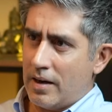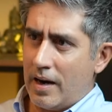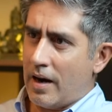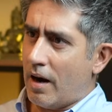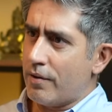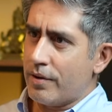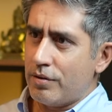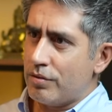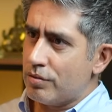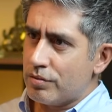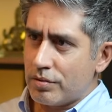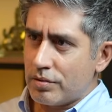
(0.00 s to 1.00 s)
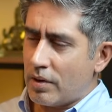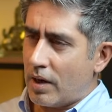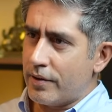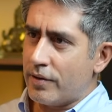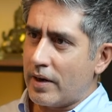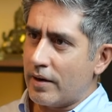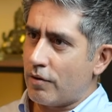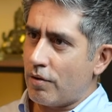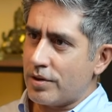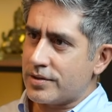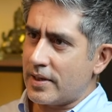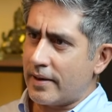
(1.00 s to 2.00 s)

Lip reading: how do you get across that